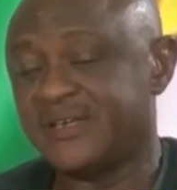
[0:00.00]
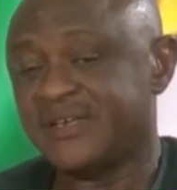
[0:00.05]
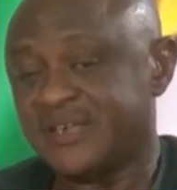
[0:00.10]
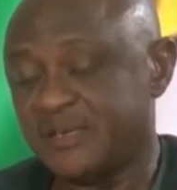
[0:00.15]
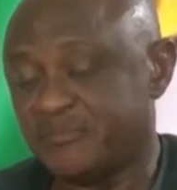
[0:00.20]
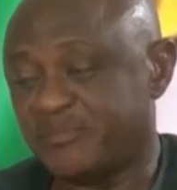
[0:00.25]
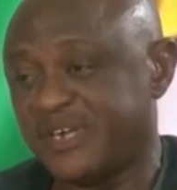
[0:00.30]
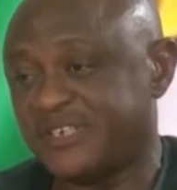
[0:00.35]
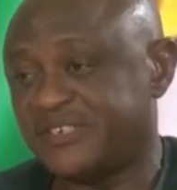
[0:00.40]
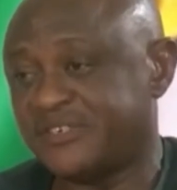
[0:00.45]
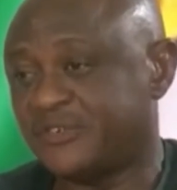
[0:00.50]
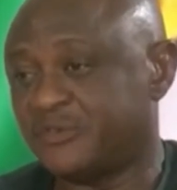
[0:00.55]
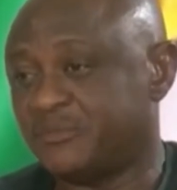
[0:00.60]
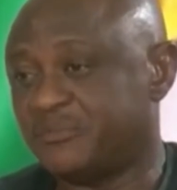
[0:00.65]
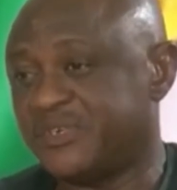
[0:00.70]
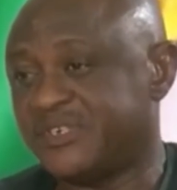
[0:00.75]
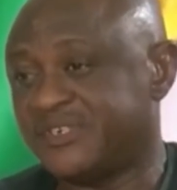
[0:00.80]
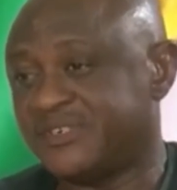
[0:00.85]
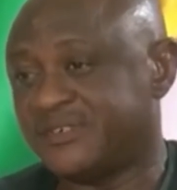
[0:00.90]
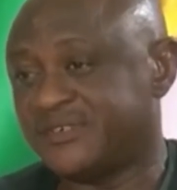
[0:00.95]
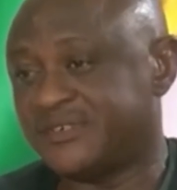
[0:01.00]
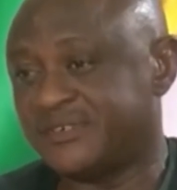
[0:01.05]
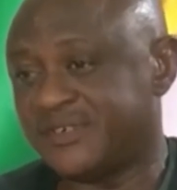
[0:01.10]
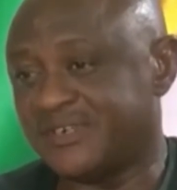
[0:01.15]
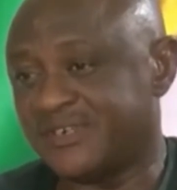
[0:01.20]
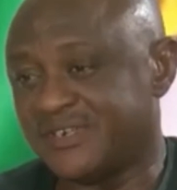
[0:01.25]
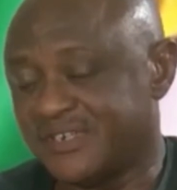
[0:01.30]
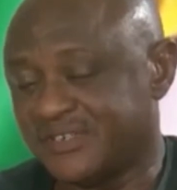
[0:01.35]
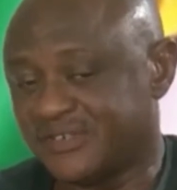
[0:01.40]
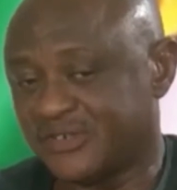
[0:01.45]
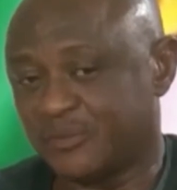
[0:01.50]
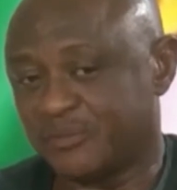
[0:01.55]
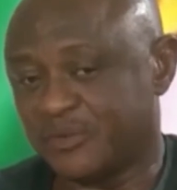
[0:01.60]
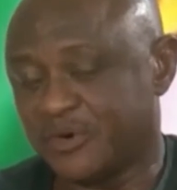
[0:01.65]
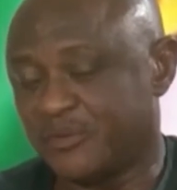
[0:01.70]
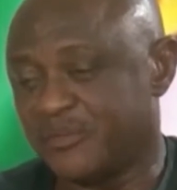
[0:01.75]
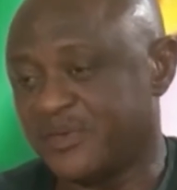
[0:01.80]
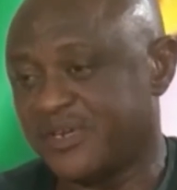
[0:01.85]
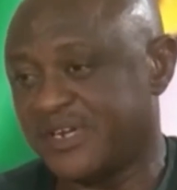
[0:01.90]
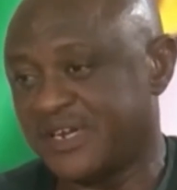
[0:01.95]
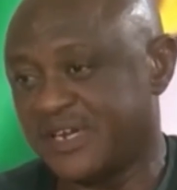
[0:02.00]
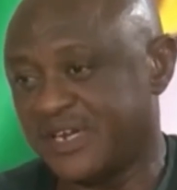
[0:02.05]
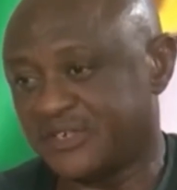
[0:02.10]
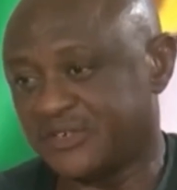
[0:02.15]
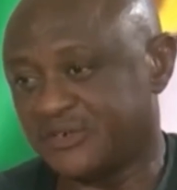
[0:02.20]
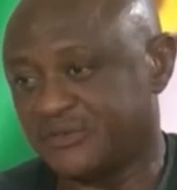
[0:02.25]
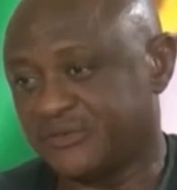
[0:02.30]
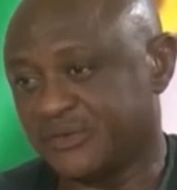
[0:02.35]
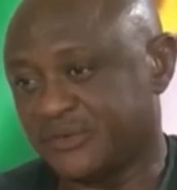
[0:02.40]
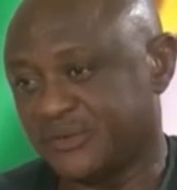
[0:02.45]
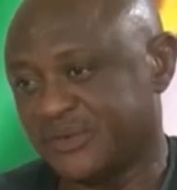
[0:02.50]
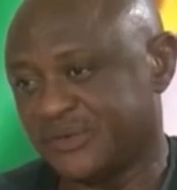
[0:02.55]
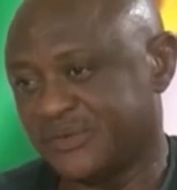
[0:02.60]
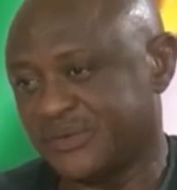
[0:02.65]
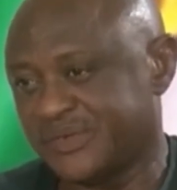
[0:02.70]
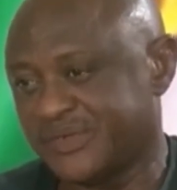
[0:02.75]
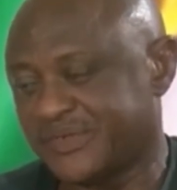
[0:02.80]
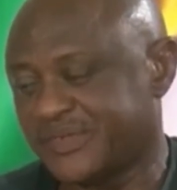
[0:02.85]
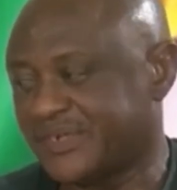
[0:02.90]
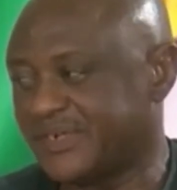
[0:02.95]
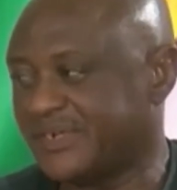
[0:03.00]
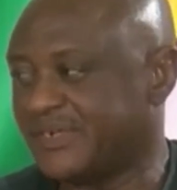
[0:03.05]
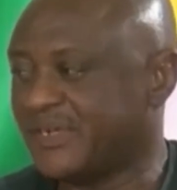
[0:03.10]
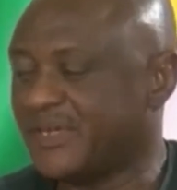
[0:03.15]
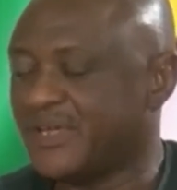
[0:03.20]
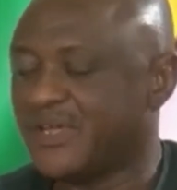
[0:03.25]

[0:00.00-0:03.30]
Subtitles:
the party to beat in this upcoming election for 2023.